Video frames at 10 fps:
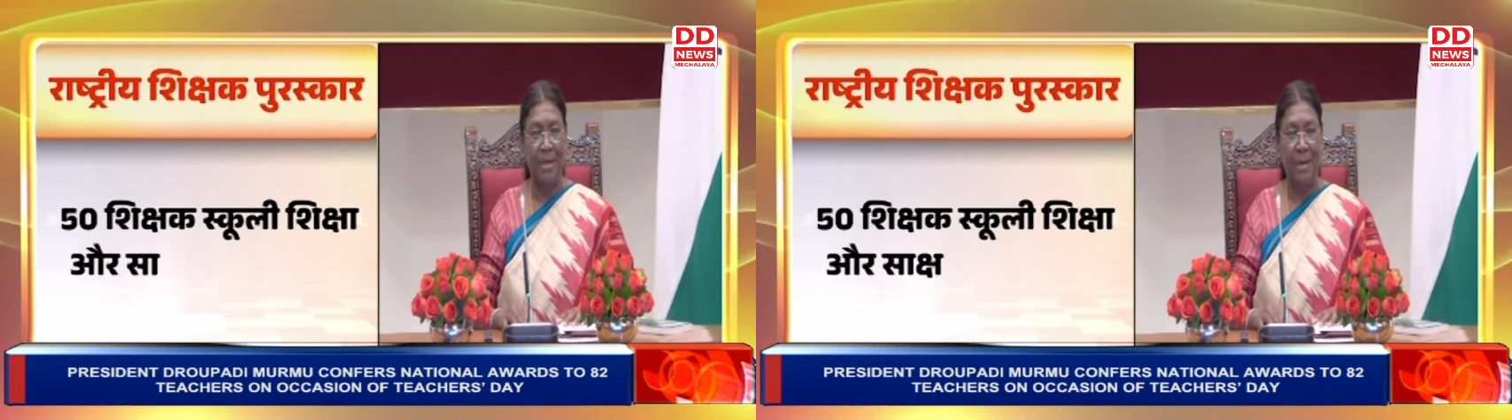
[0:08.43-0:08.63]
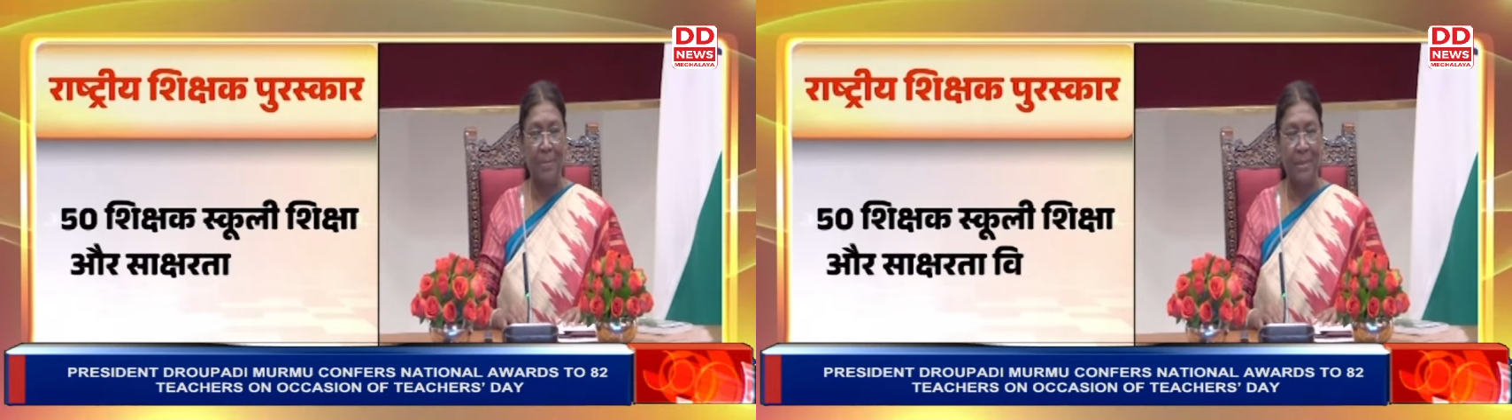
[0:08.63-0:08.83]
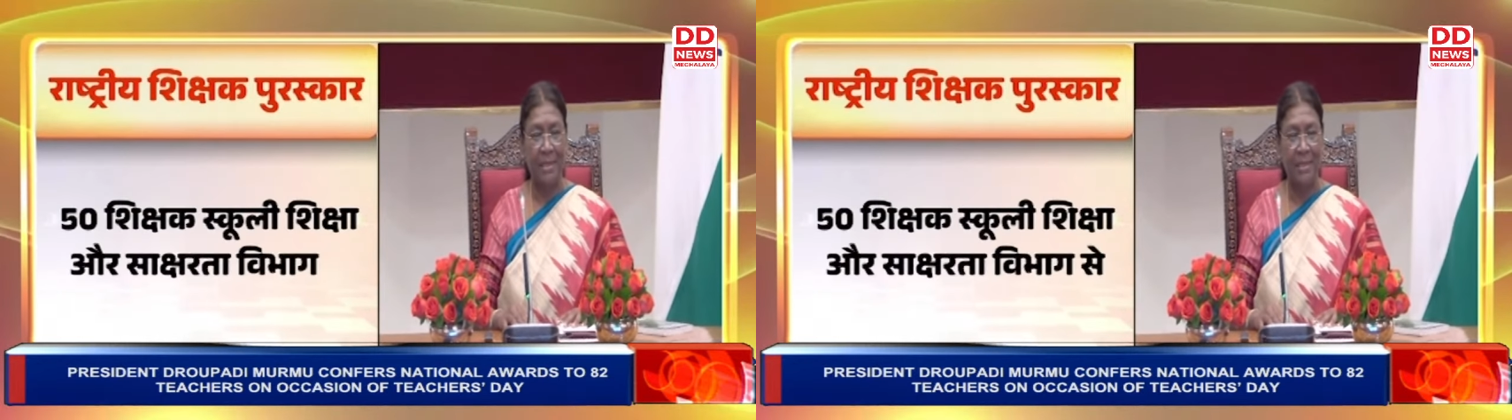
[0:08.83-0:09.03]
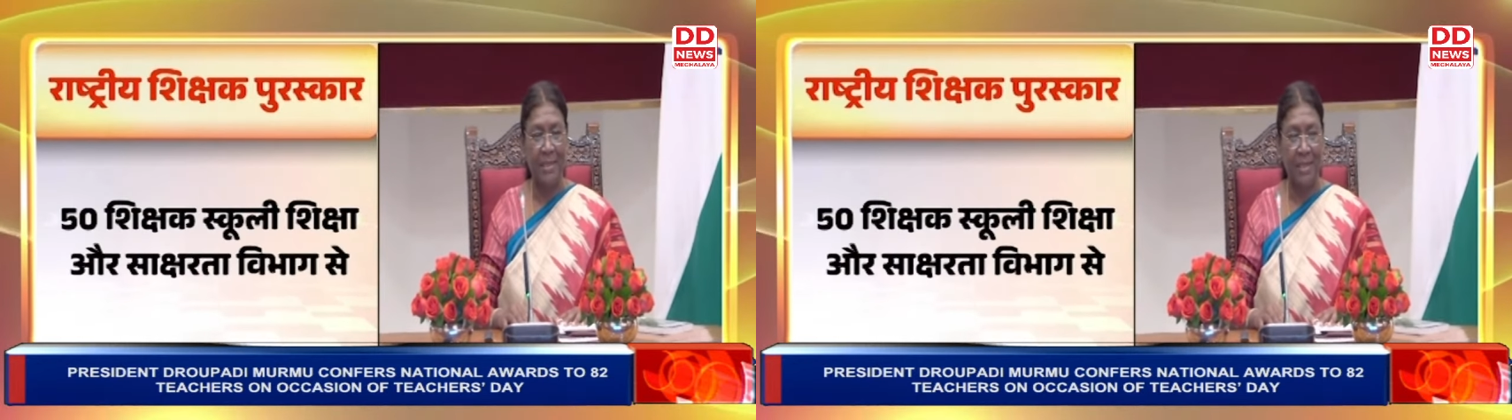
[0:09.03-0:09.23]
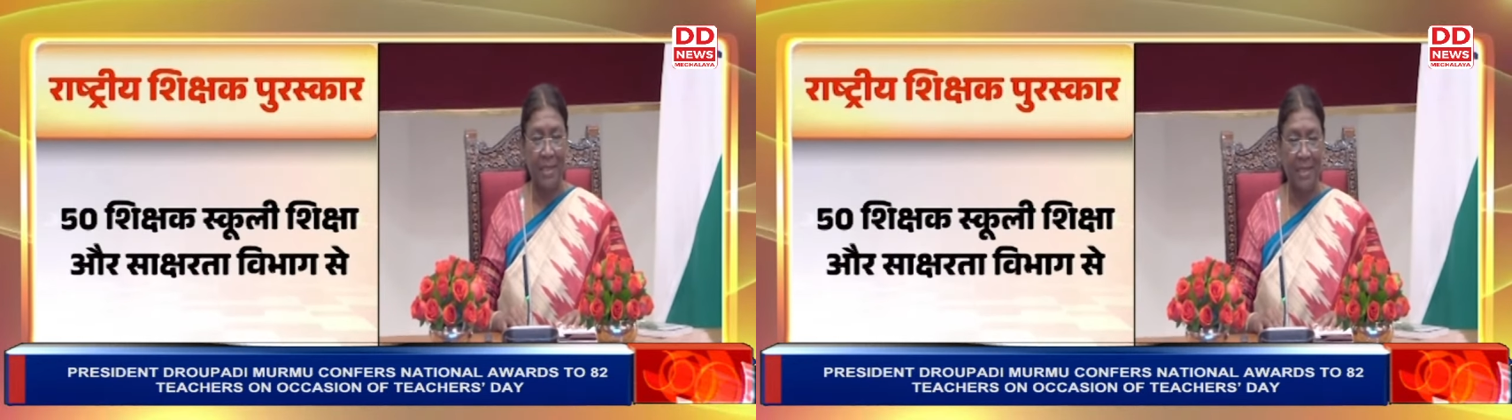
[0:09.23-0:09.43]

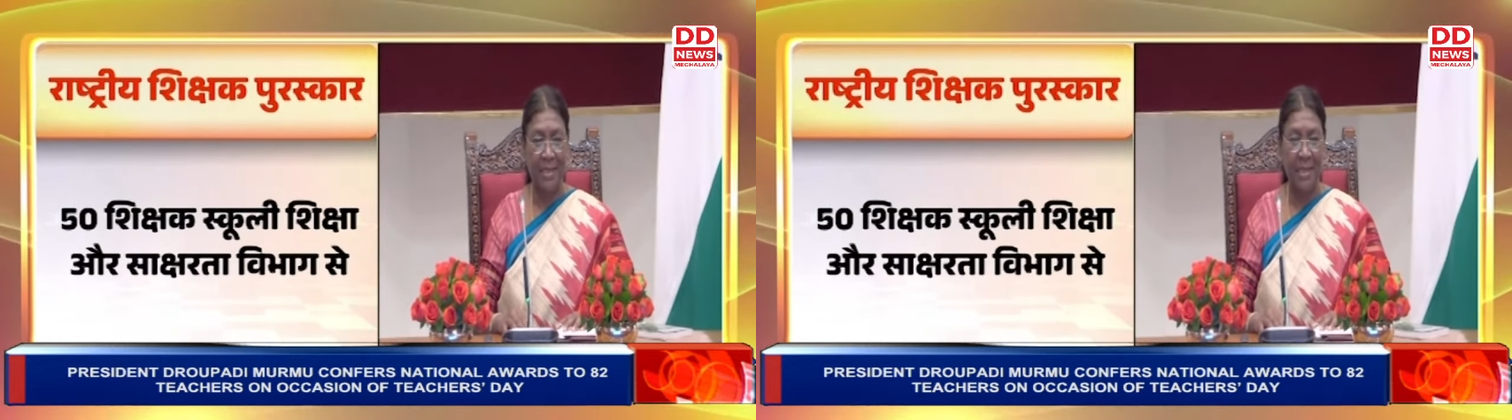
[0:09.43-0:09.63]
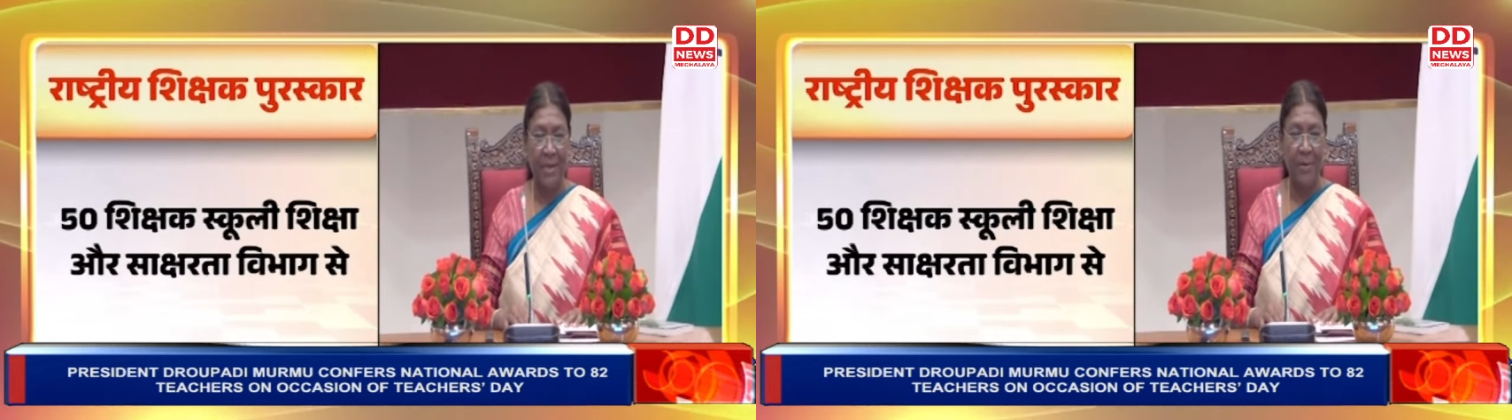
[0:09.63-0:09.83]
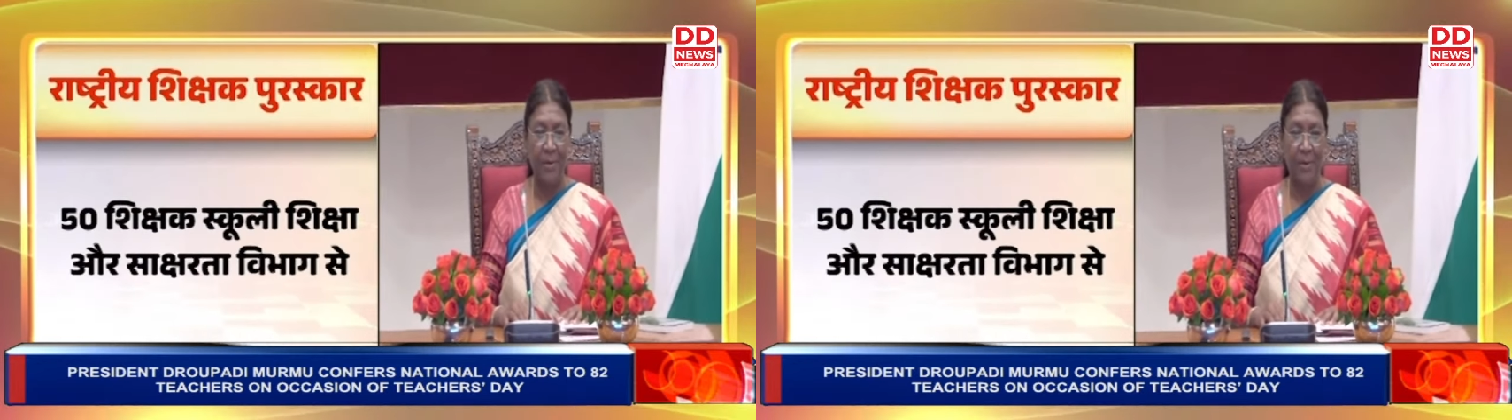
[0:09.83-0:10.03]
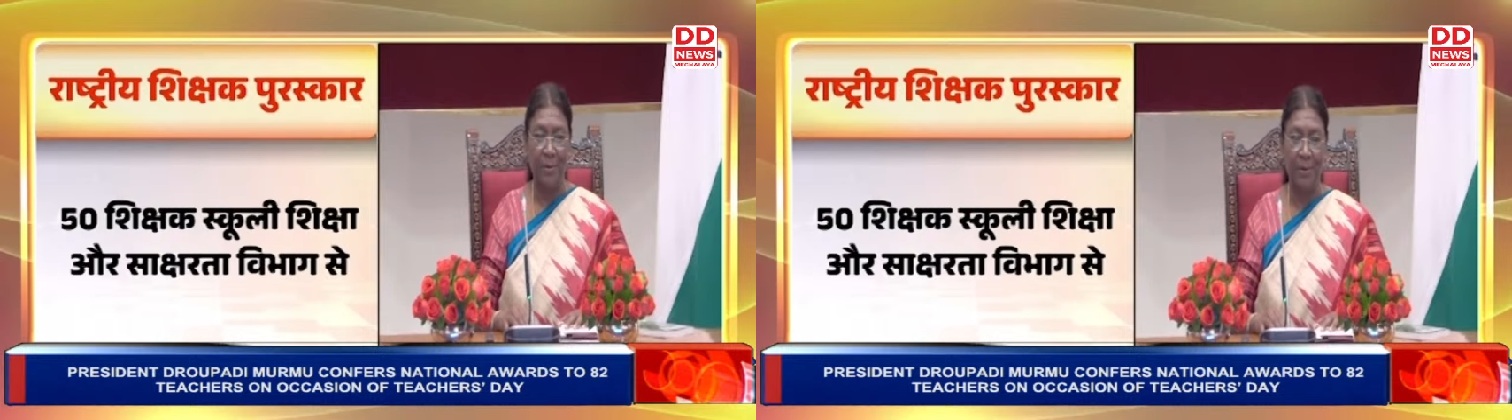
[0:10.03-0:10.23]
Sarvepalli Radhakrishna.